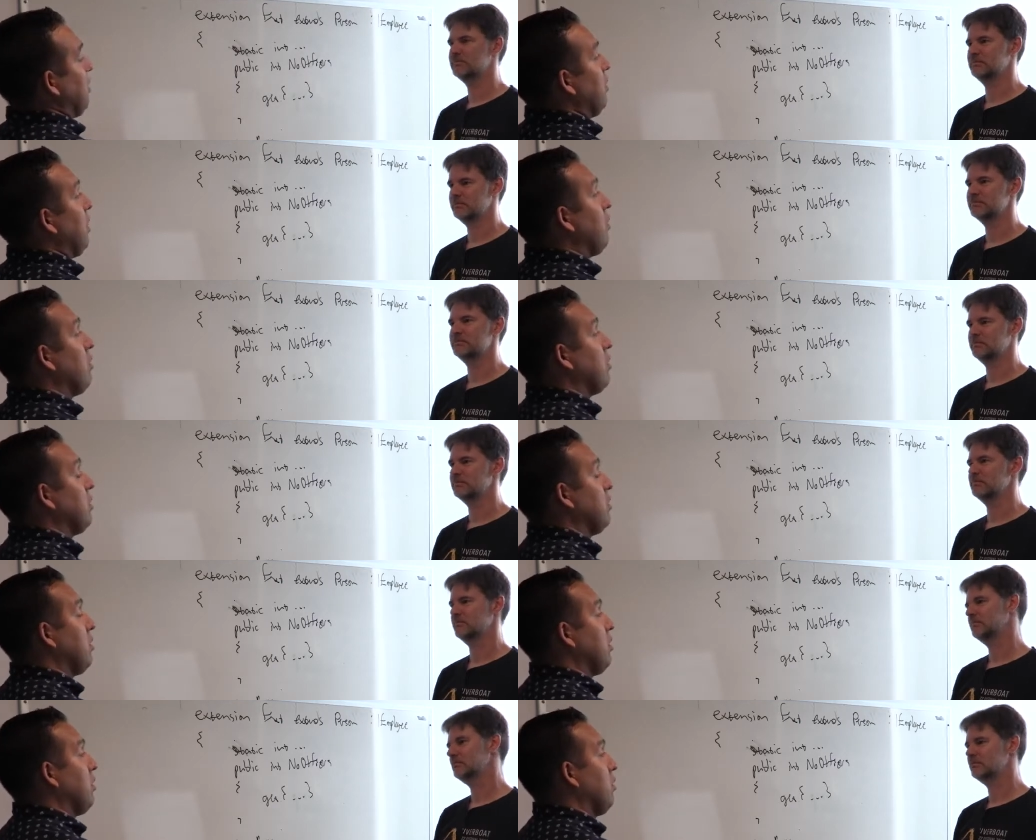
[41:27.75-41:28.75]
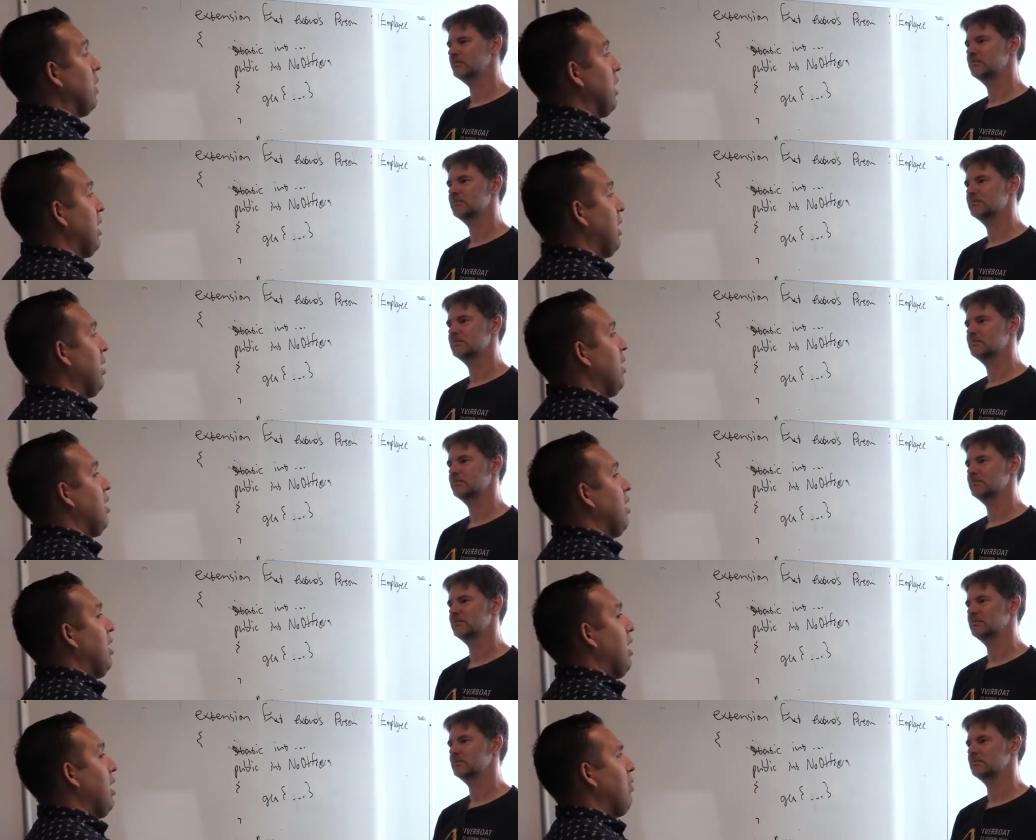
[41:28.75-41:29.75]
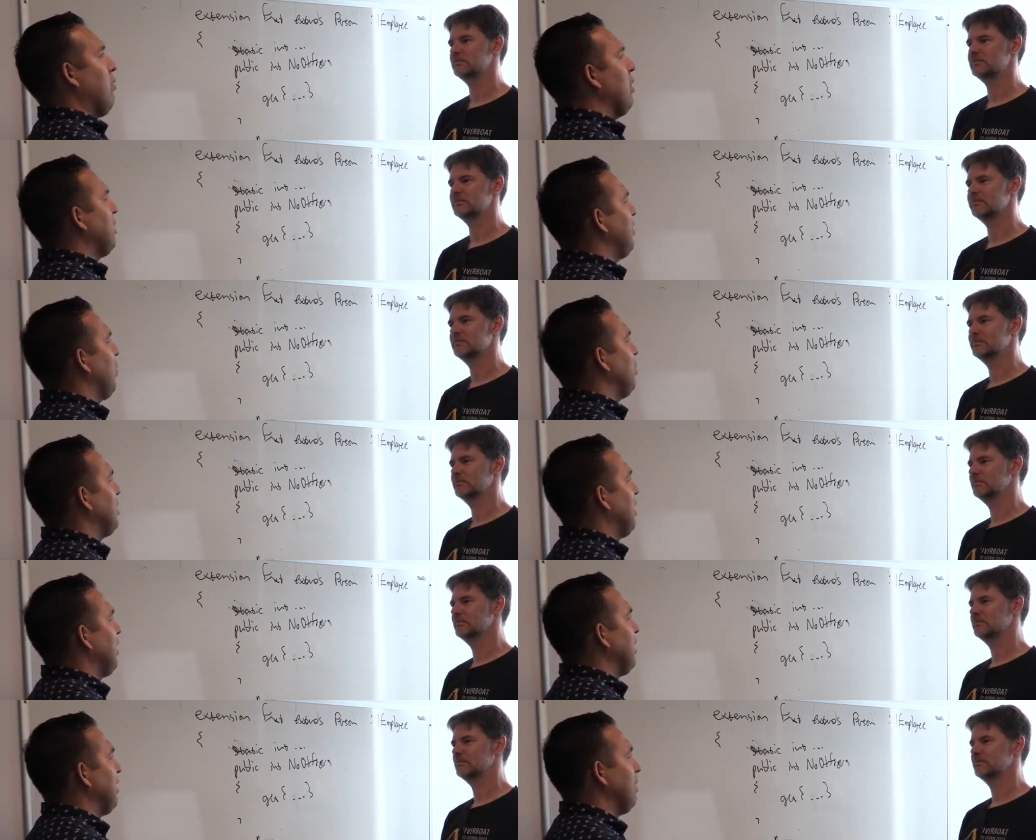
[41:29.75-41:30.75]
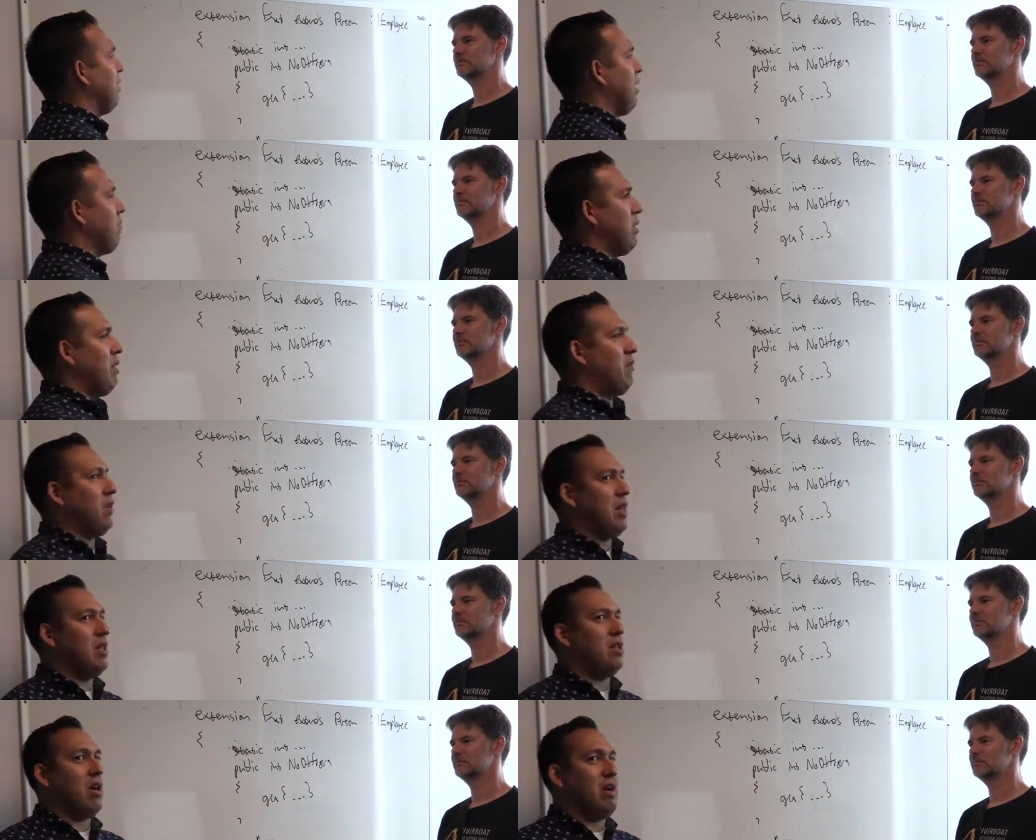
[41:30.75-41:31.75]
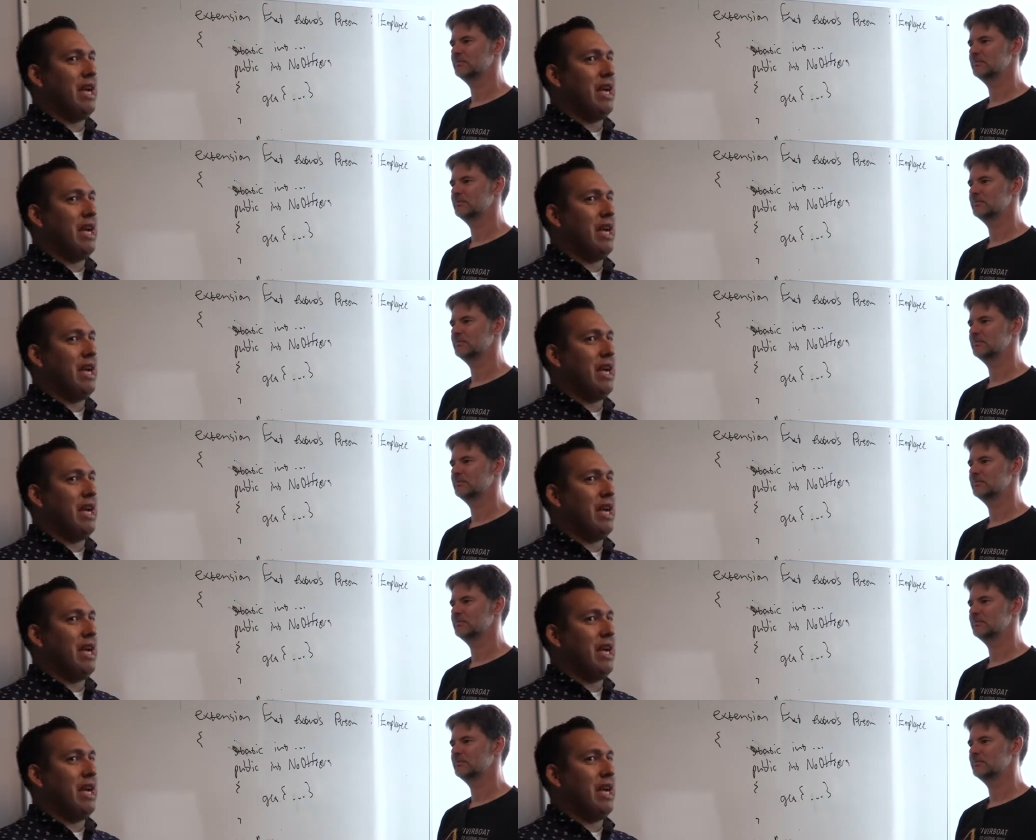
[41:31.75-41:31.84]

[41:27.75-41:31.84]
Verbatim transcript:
Speaker 1: to in order to do uh, uh what was it, what was it? I'm forgetting the term.